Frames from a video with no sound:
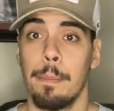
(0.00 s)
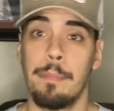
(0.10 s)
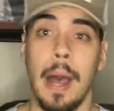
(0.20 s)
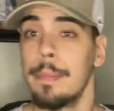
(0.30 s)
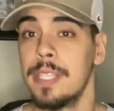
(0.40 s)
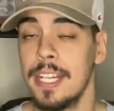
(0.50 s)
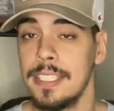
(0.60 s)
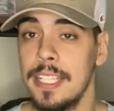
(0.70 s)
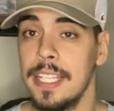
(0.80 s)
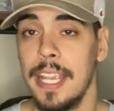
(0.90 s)
popped it
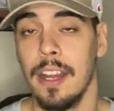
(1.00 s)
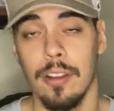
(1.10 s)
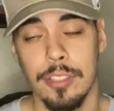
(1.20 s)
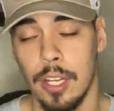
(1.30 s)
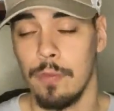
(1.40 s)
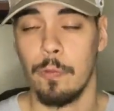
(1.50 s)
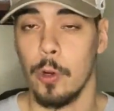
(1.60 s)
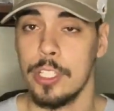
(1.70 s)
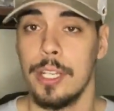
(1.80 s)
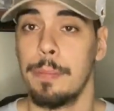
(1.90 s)
into the air. It was an
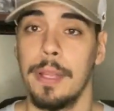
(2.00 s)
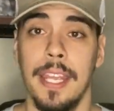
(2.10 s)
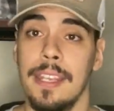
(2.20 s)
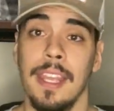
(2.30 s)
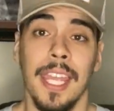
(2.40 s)
unfortunate play.